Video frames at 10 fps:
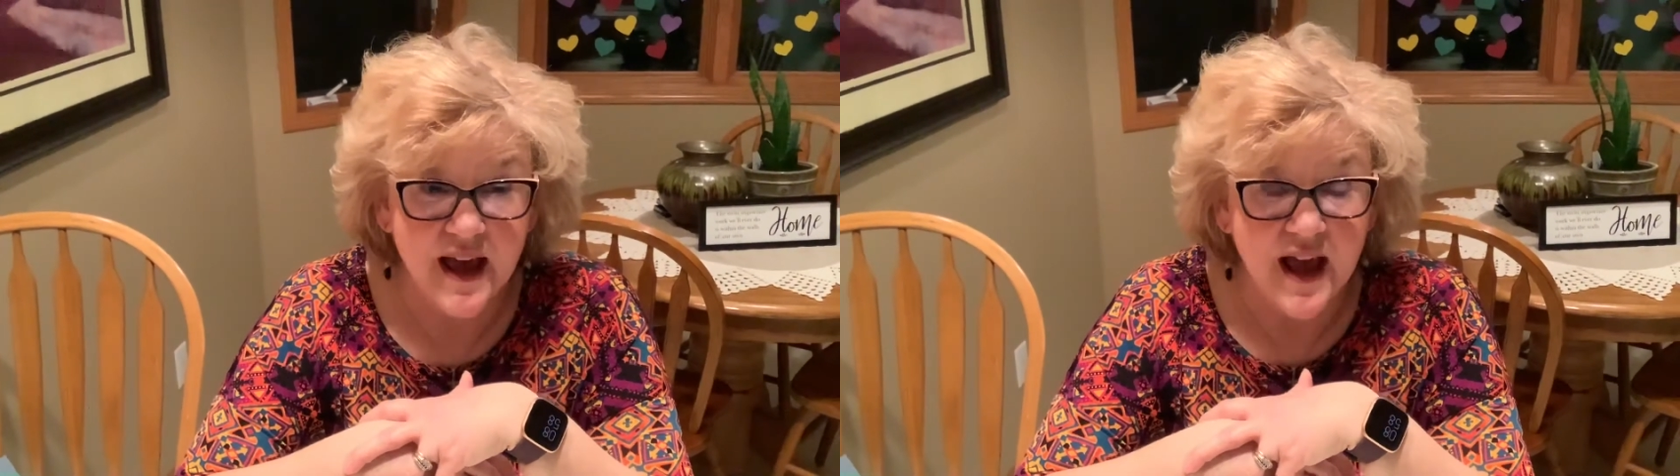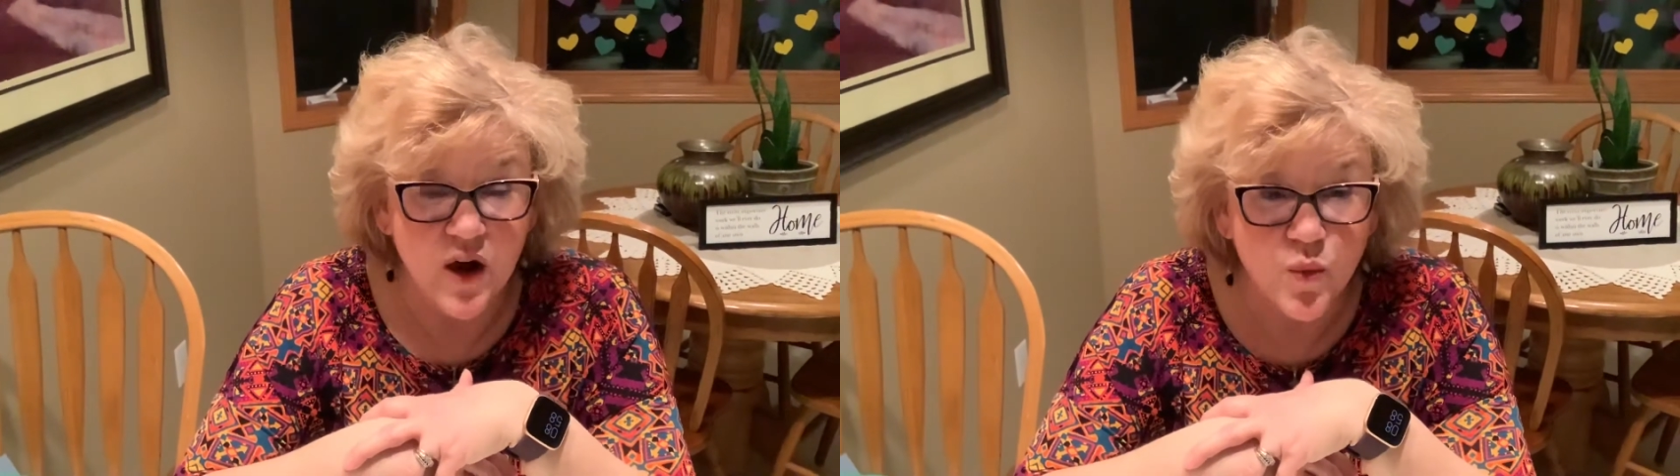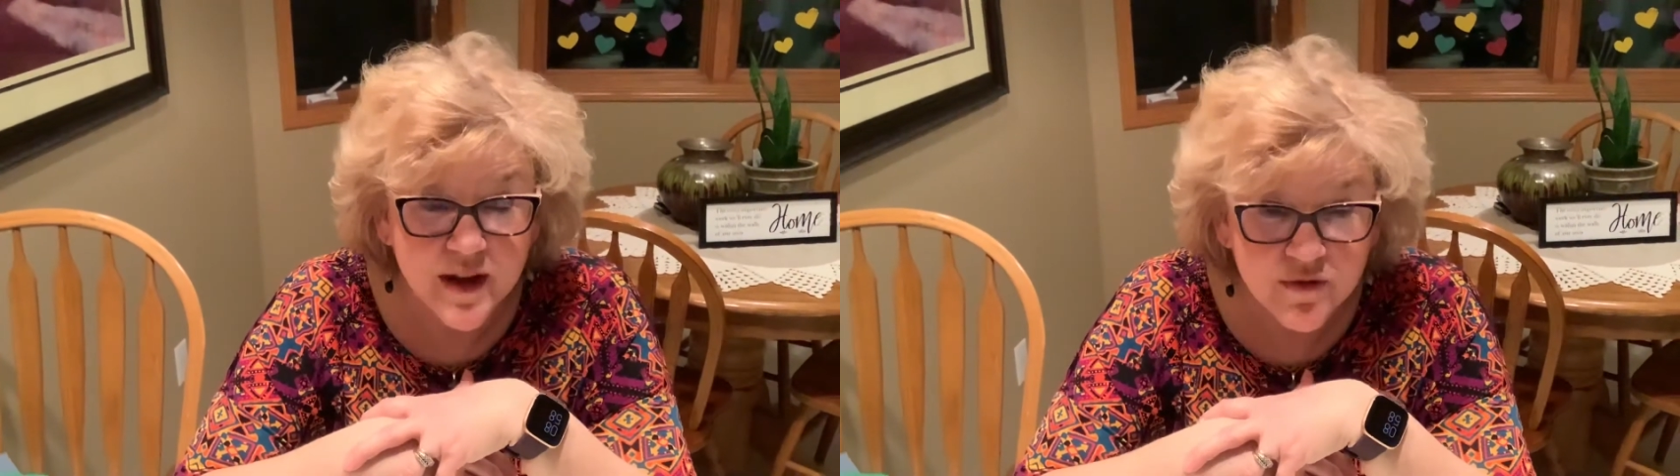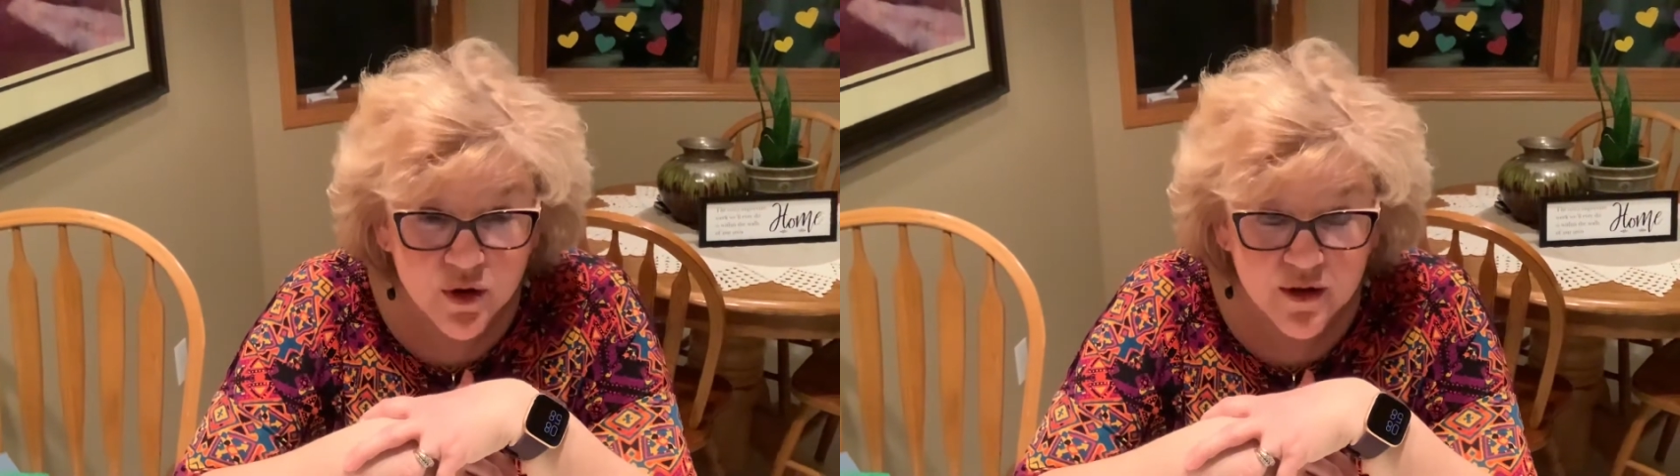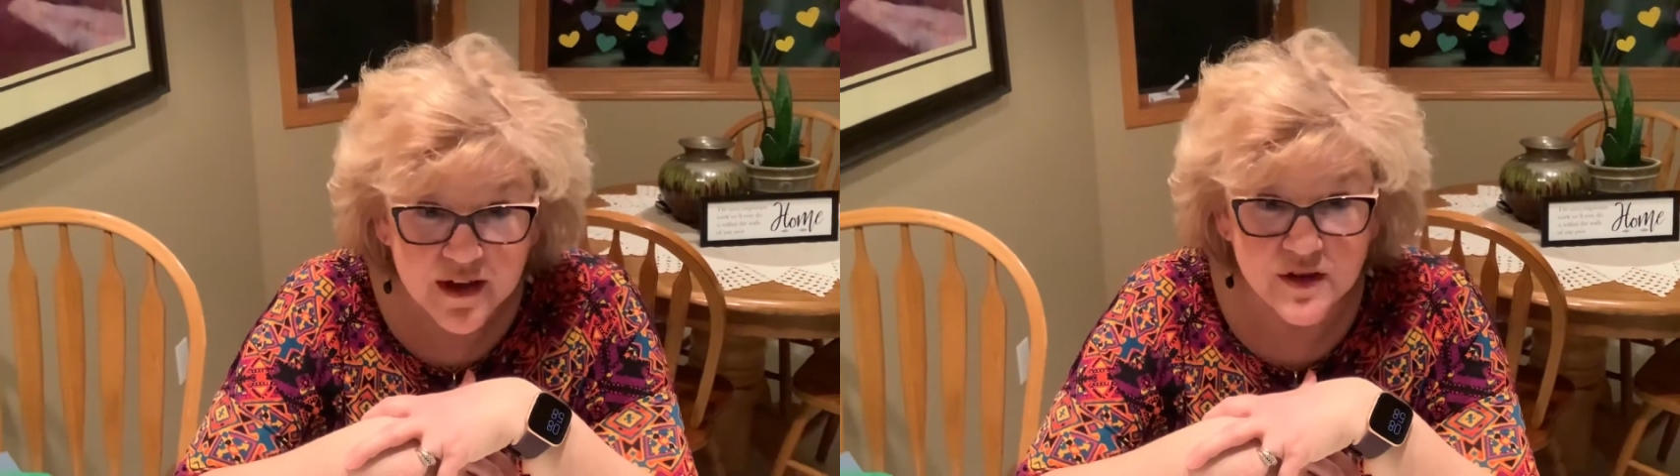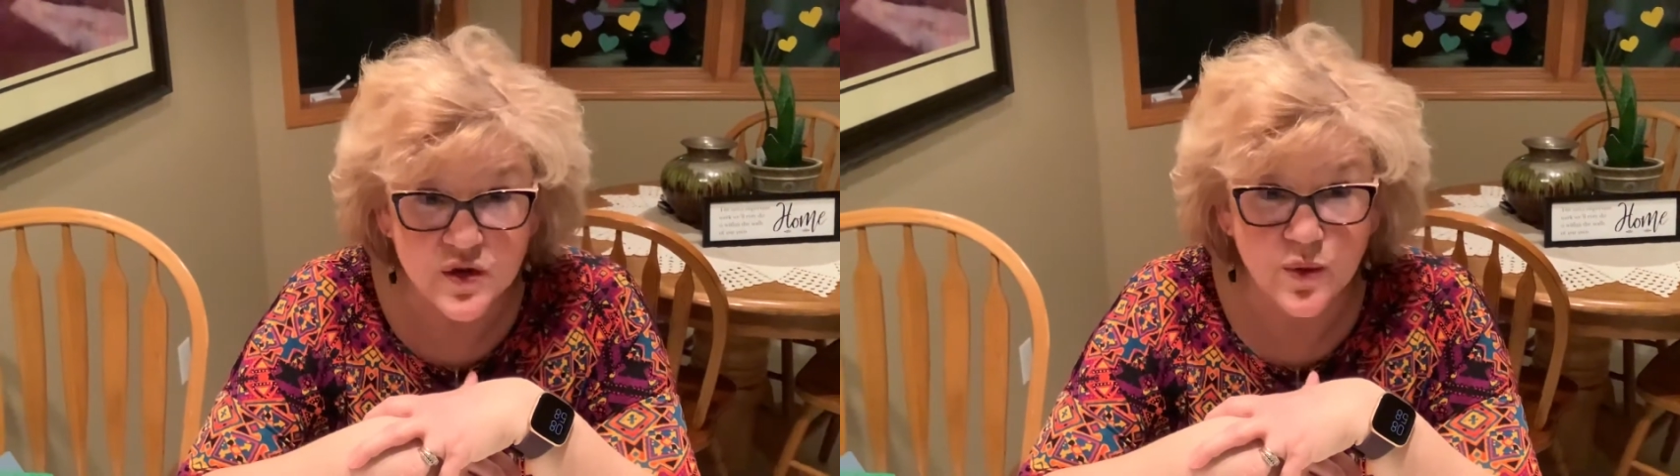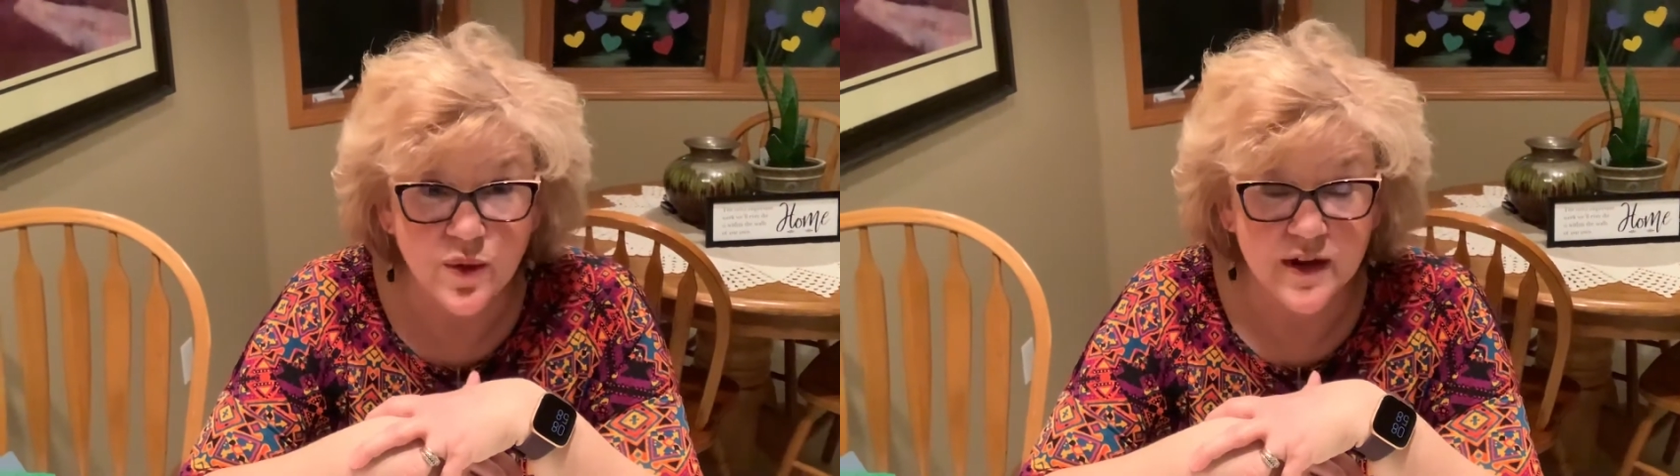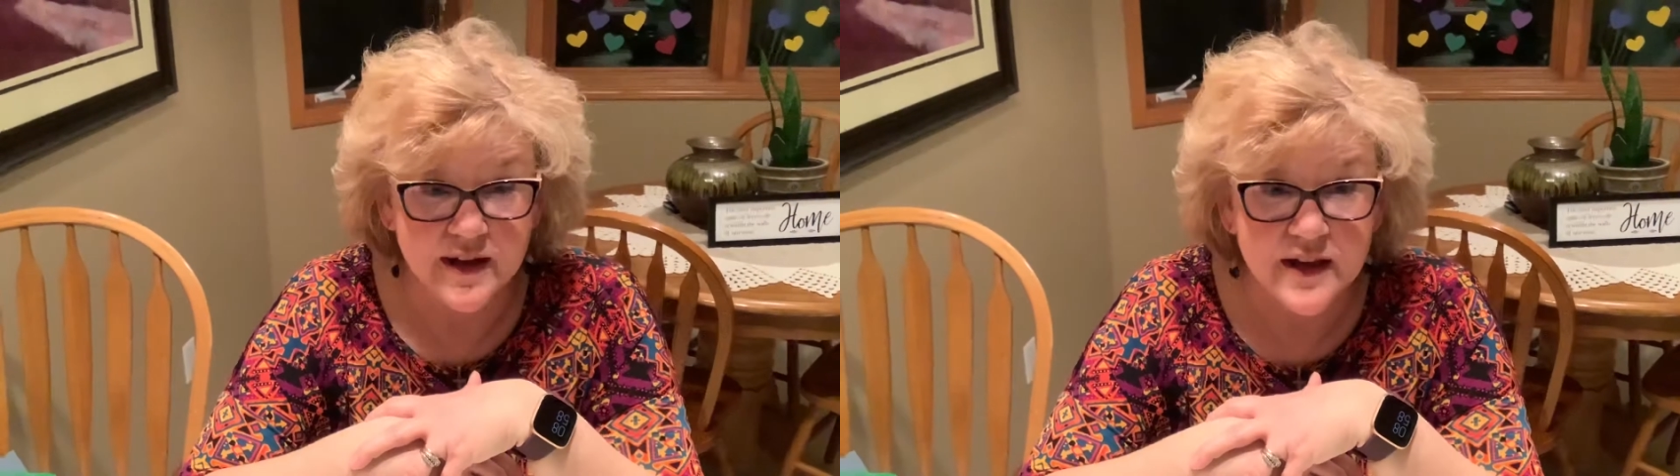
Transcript: And we've learned at school an